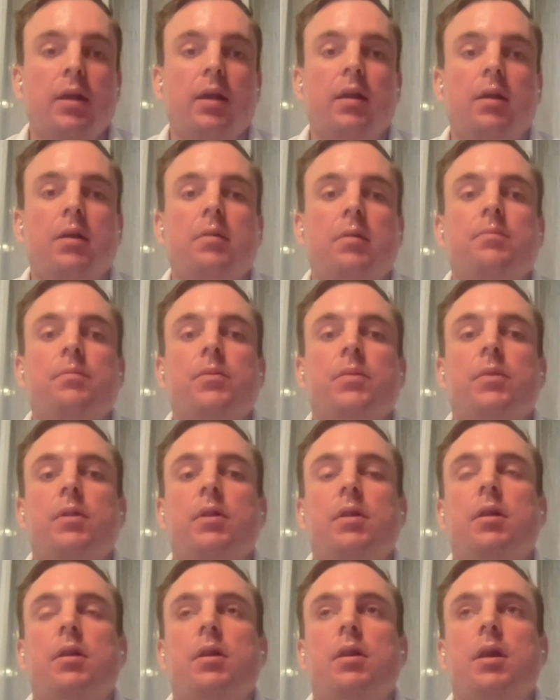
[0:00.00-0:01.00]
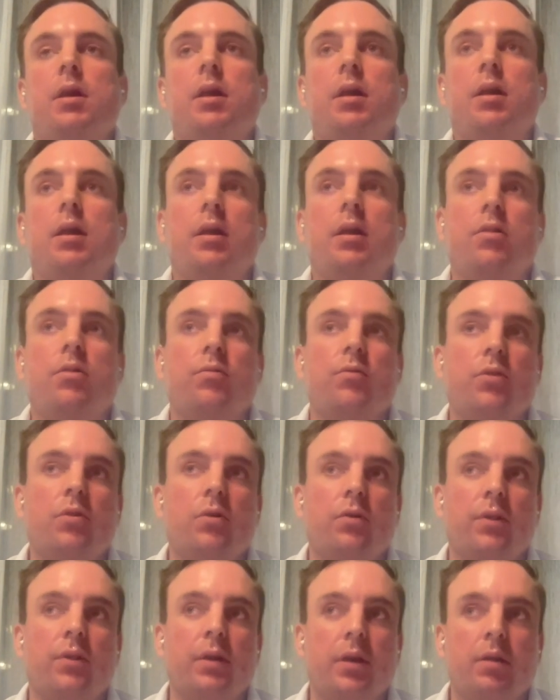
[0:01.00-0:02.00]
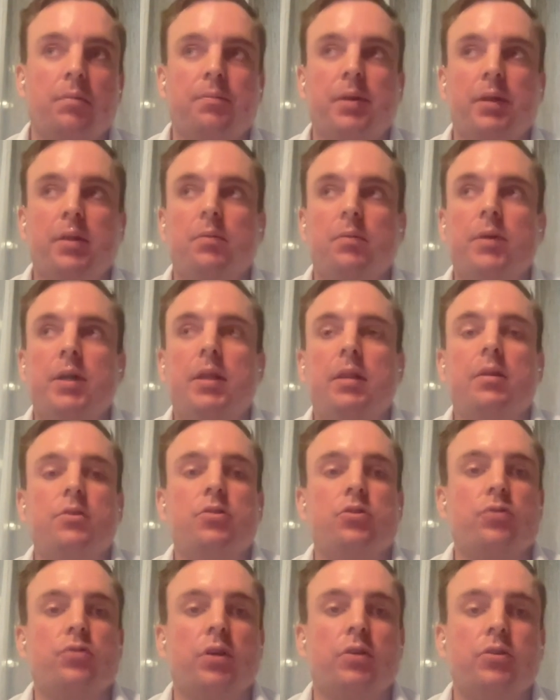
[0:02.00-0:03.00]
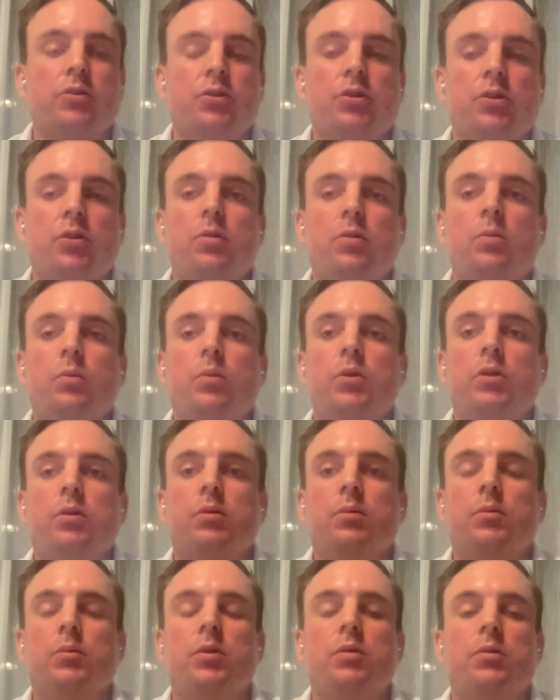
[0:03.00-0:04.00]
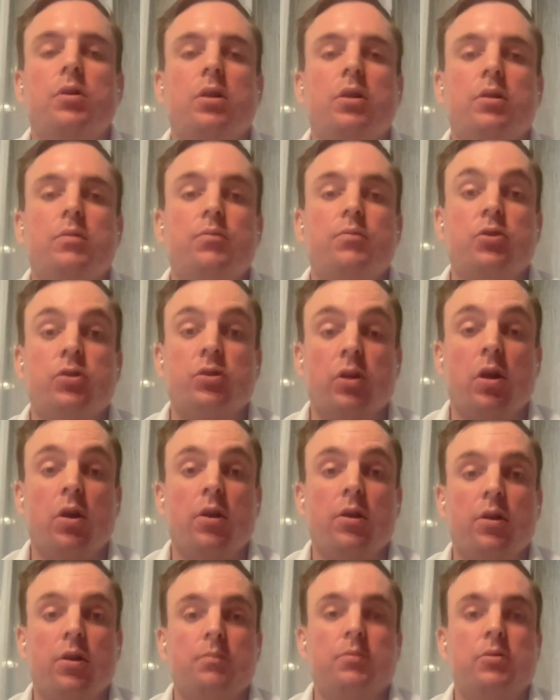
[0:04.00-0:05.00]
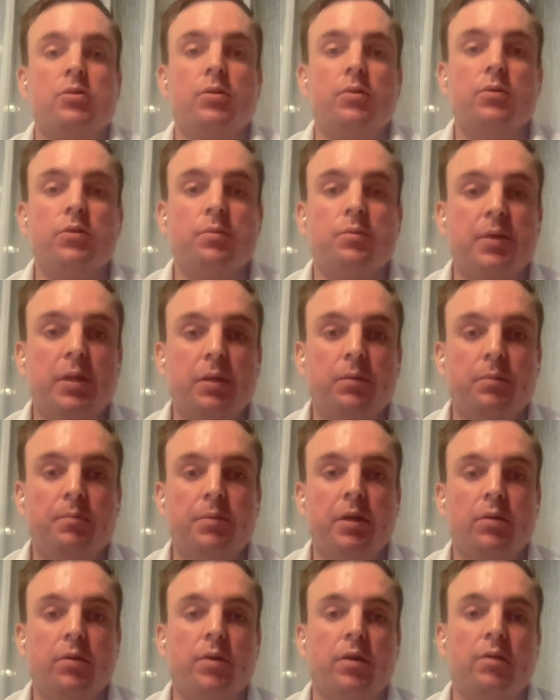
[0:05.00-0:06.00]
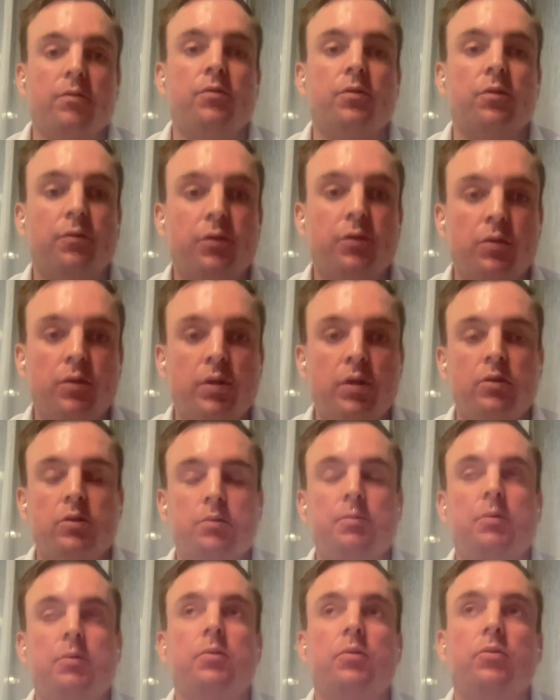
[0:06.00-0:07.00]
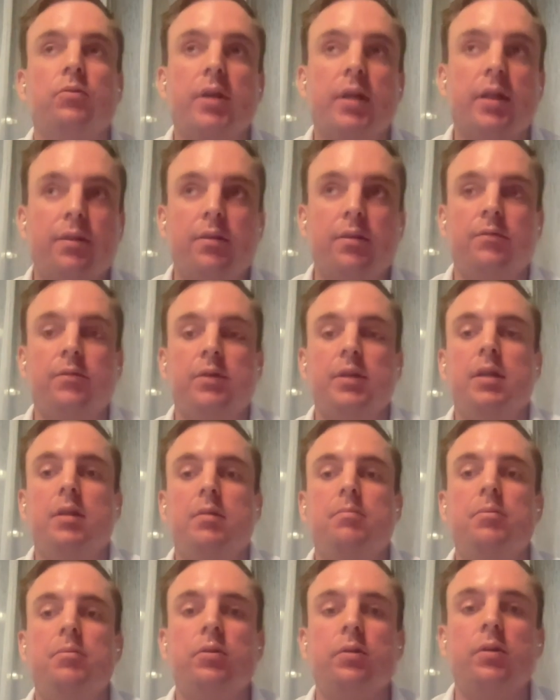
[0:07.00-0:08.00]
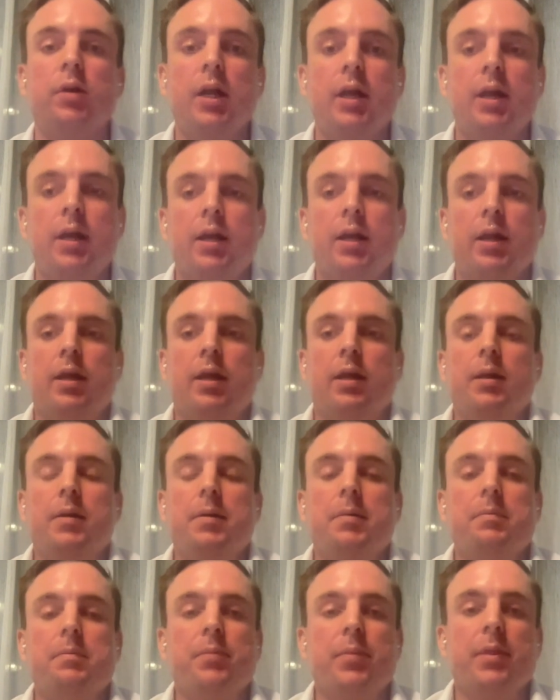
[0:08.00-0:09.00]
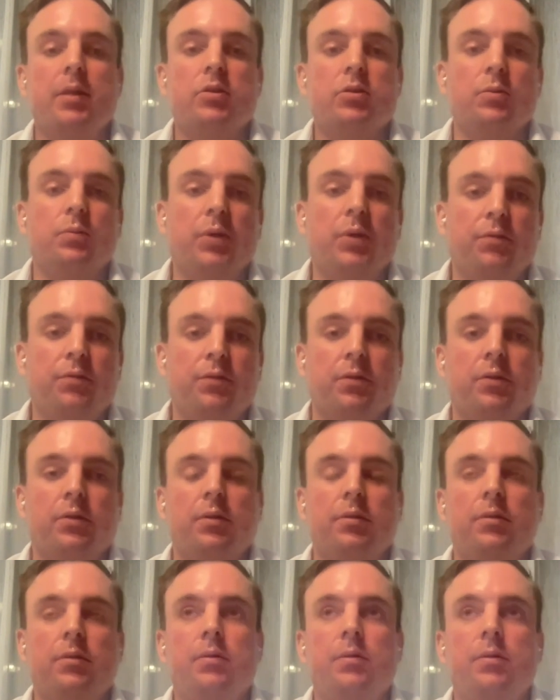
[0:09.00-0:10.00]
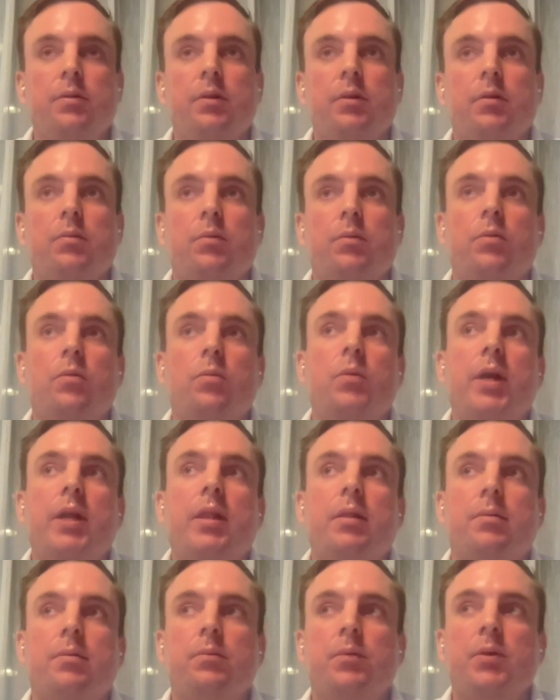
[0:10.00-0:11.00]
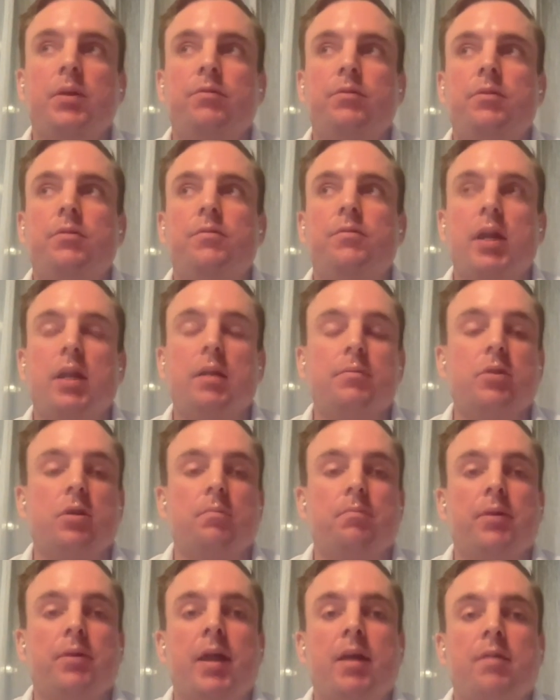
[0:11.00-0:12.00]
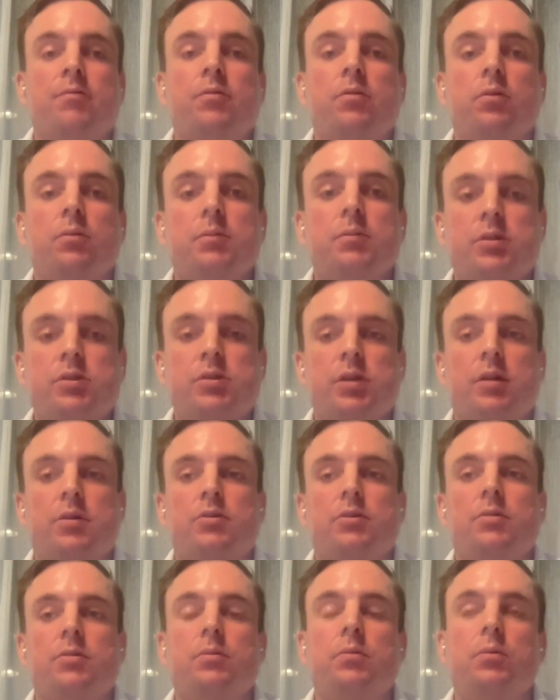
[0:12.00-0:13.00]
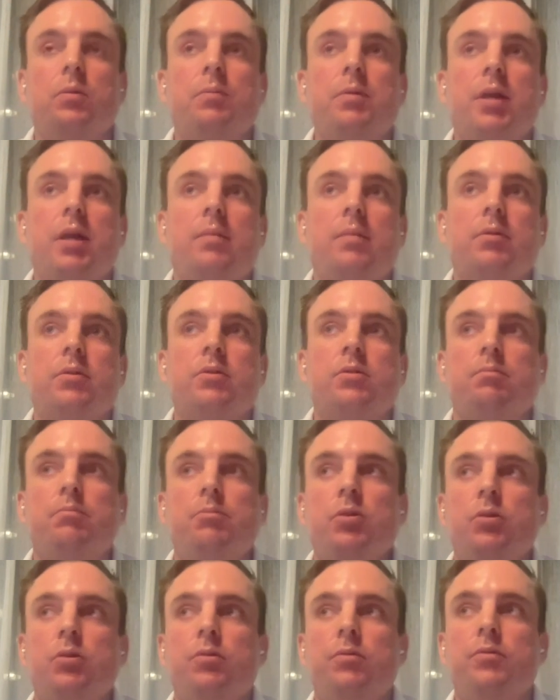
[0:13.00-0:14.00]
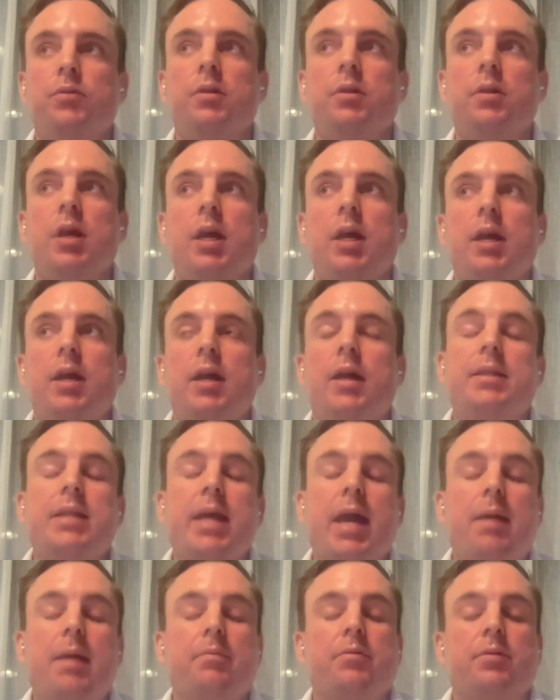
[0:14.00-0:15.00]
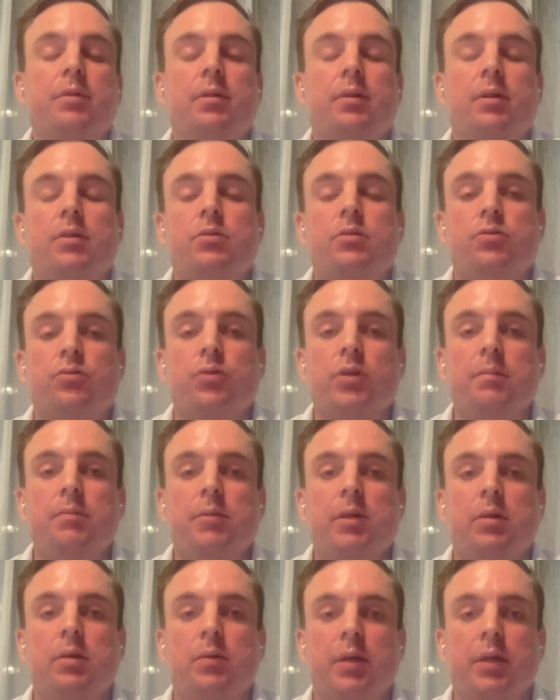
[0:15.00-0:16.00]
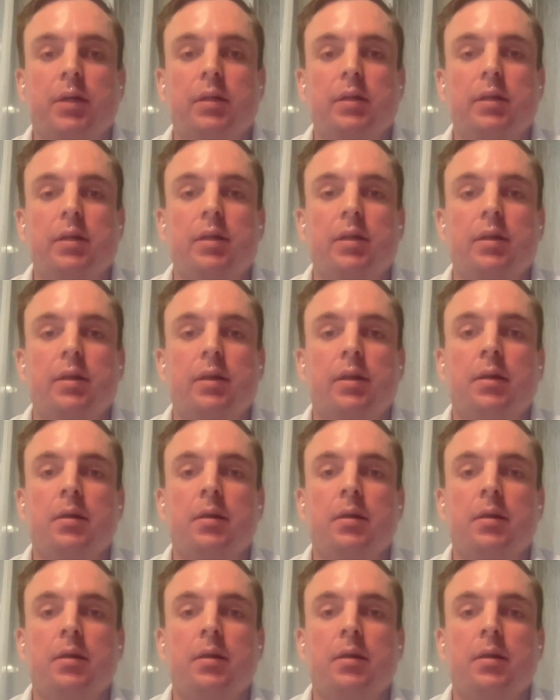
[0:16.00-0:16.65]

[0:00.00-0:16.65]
Um, as a result of the company and the way that it's structured, you know, we're we're not a startup, so to speak. We've been around for a few years, but we're relatively nimble. Um, so we feel that you know the way that we've developed our platform is such that we'll be able to move and adapt extremely quickly.